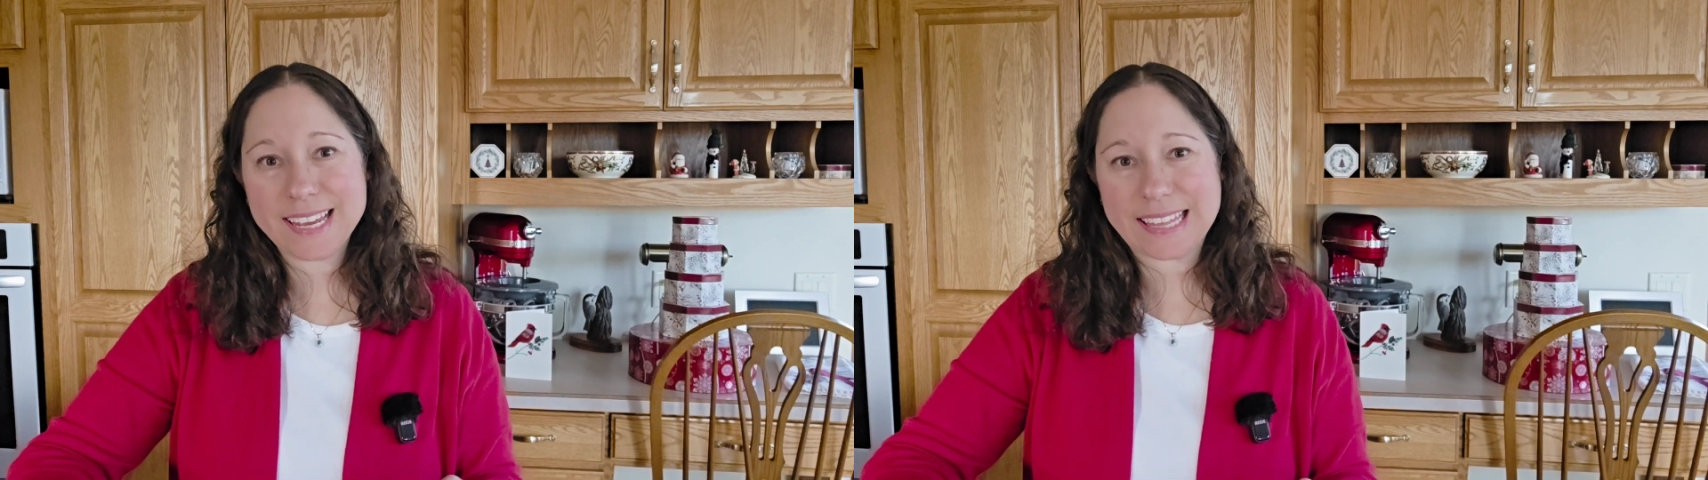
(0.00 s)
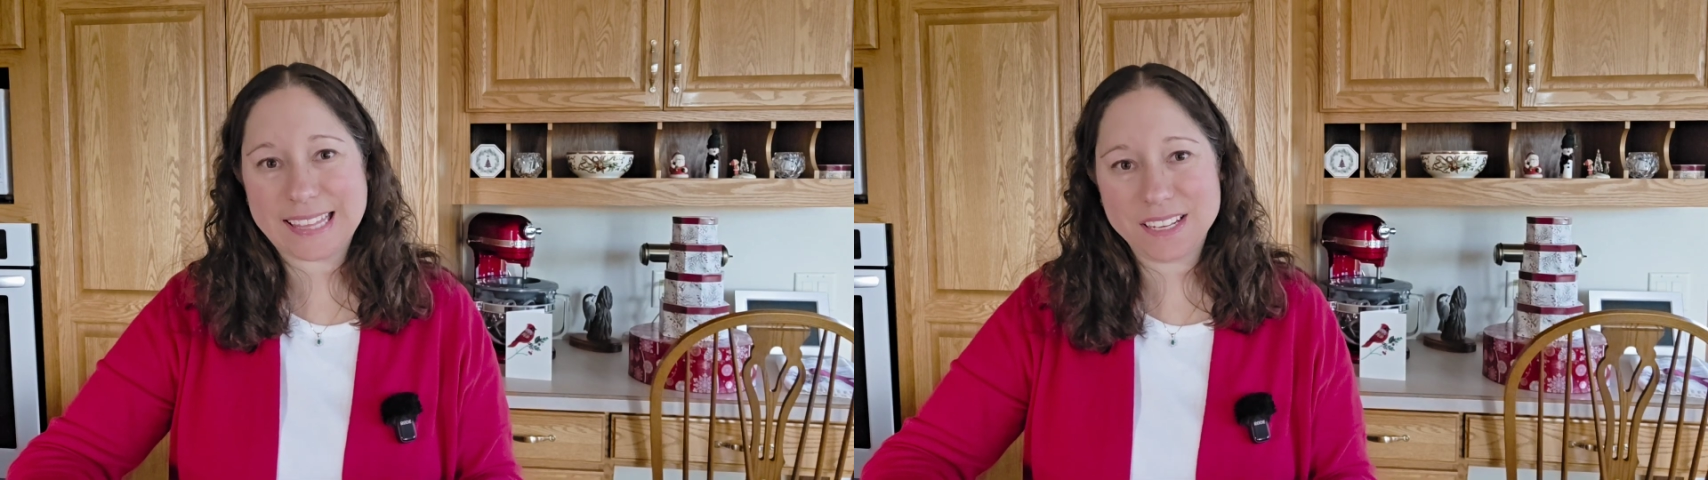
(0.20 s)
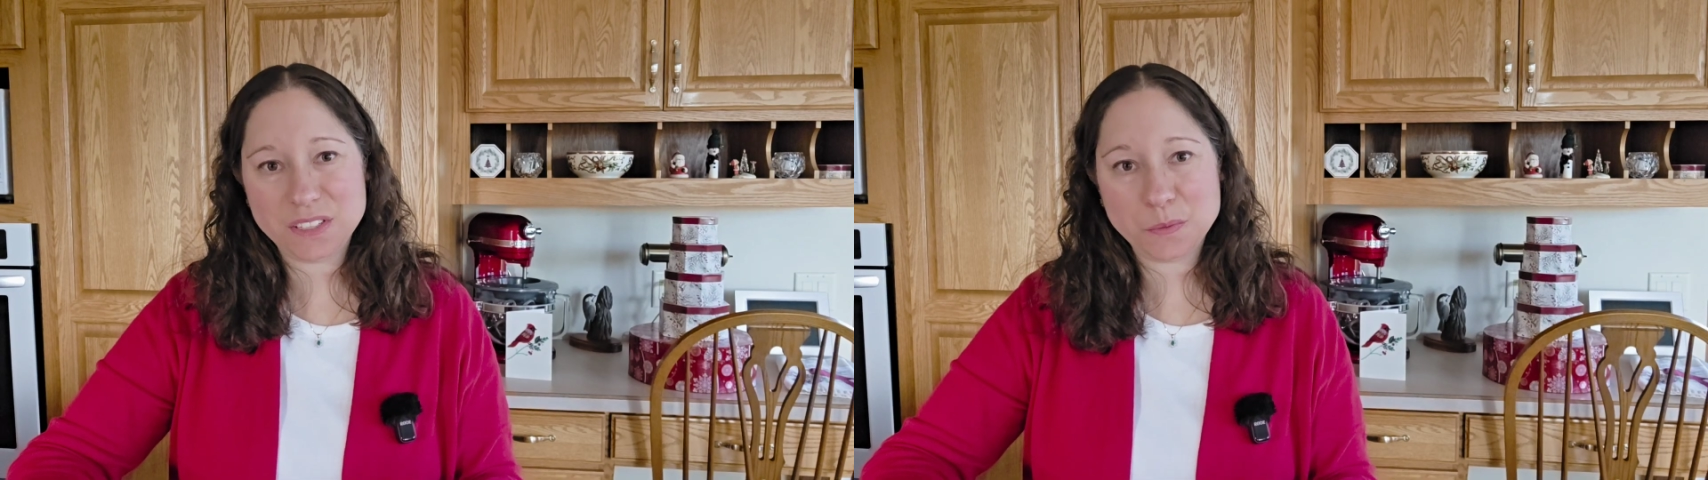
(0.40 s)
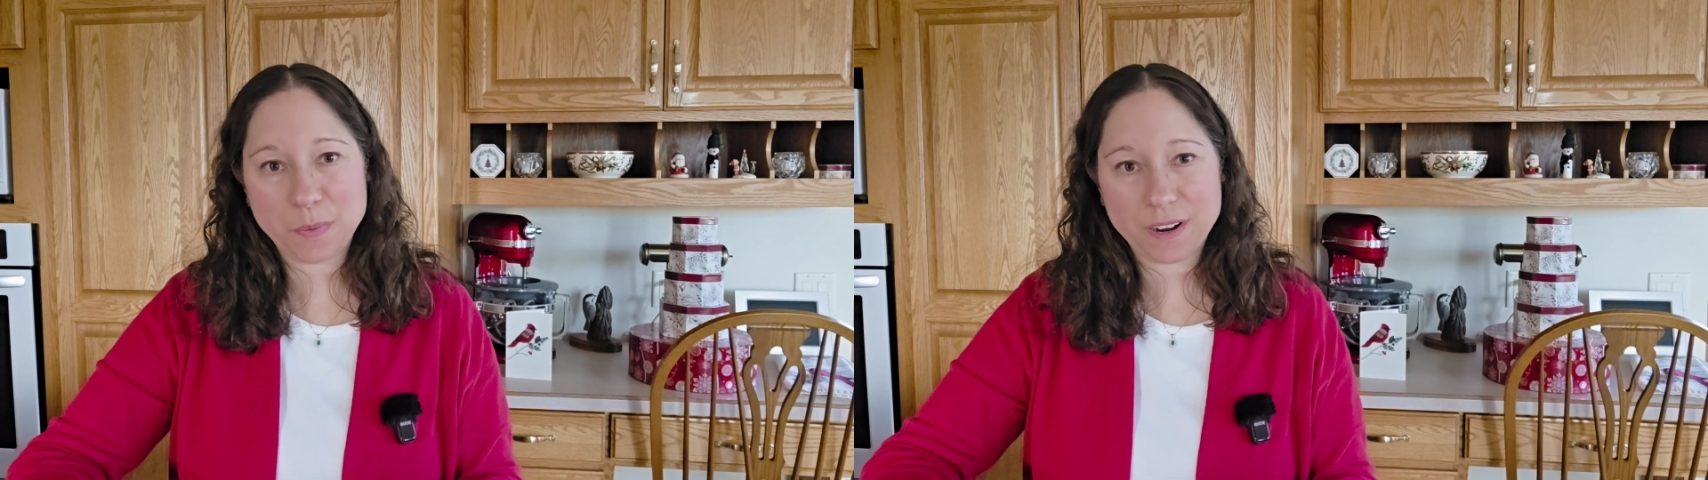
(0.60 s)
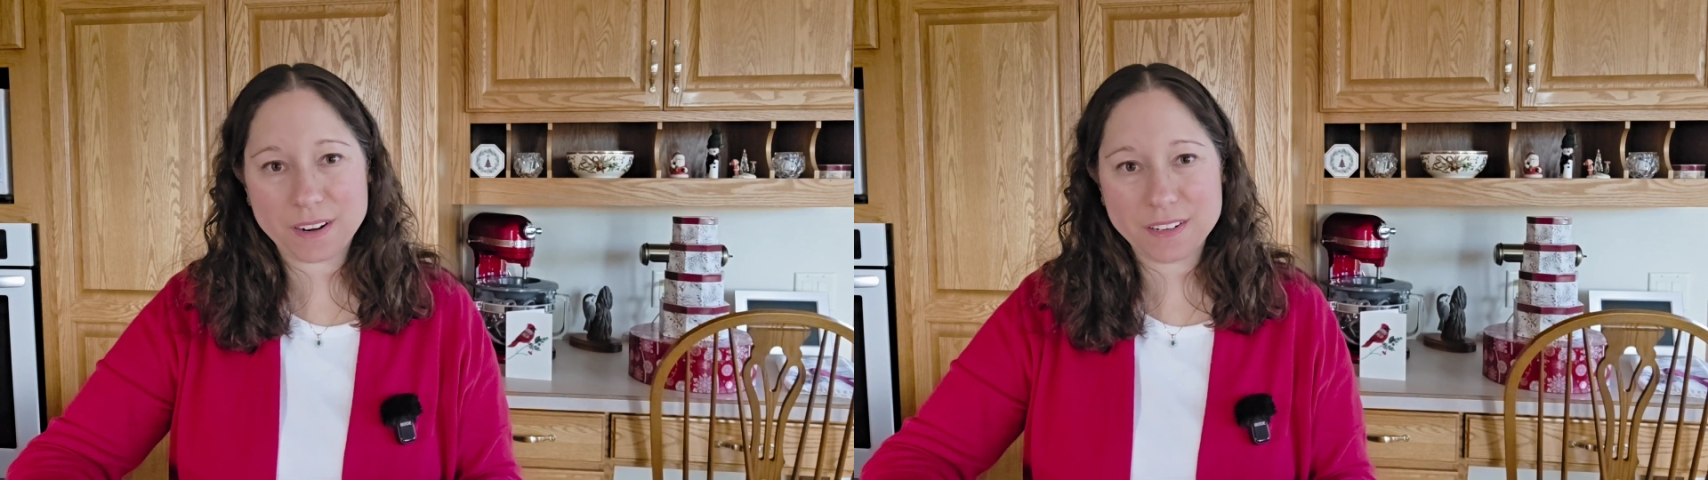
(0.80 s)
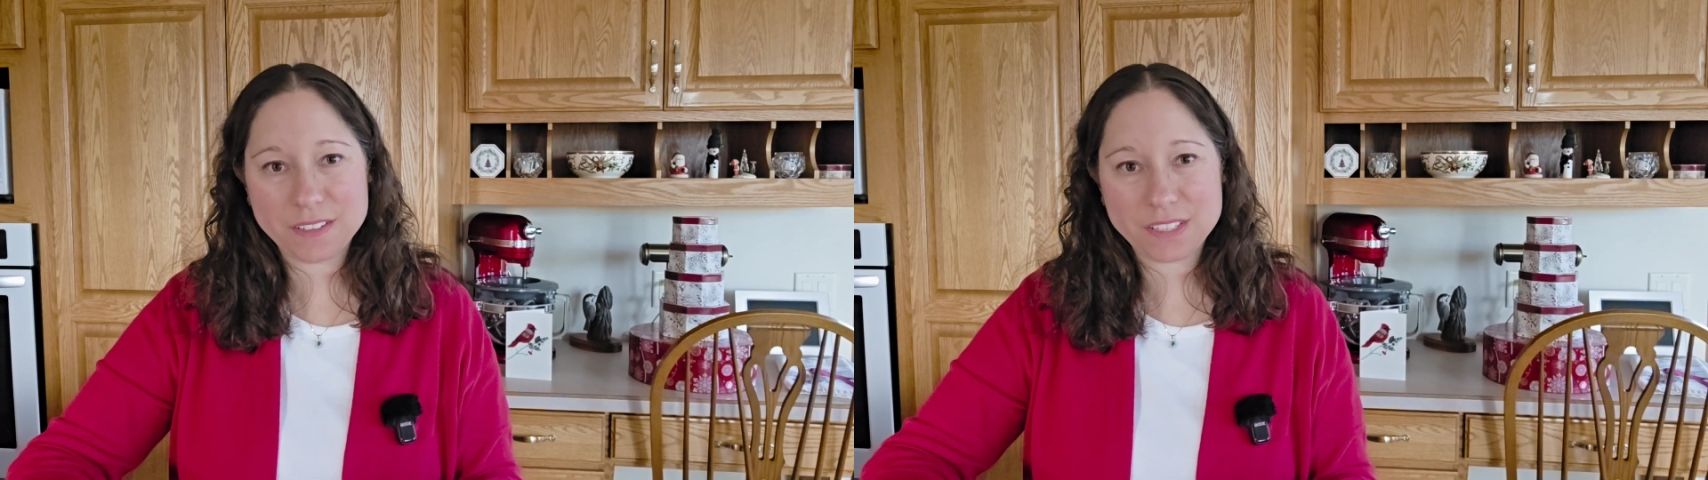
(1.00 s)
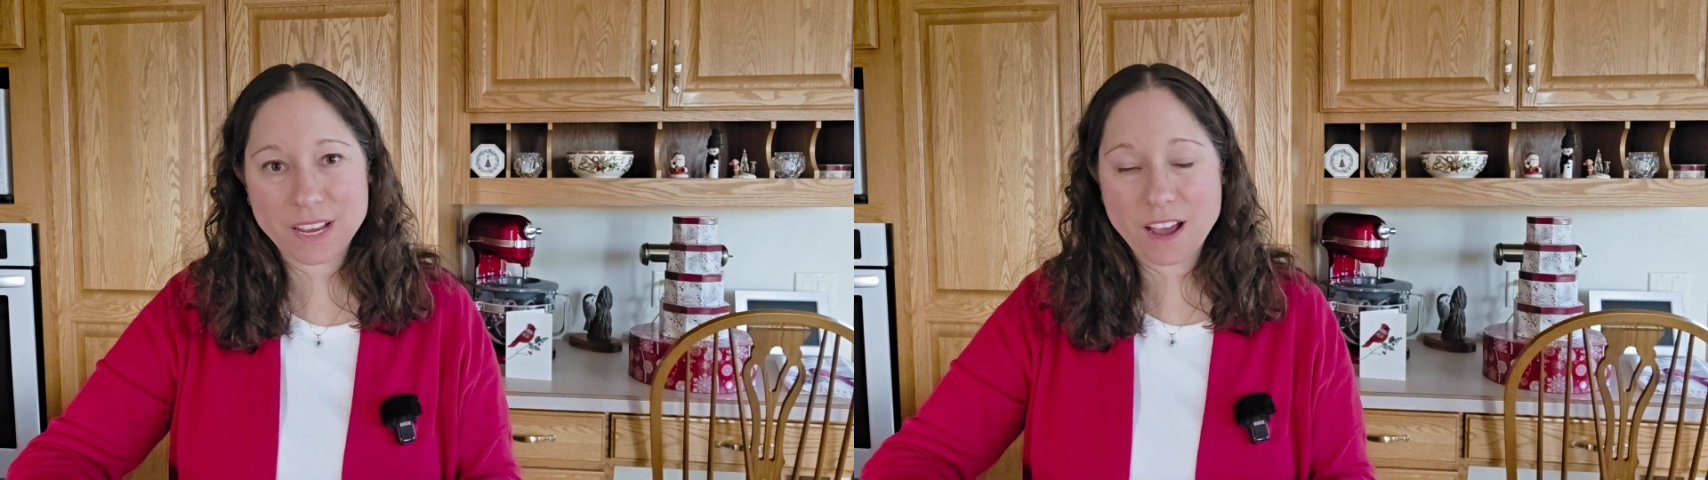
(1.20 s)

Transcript: these bars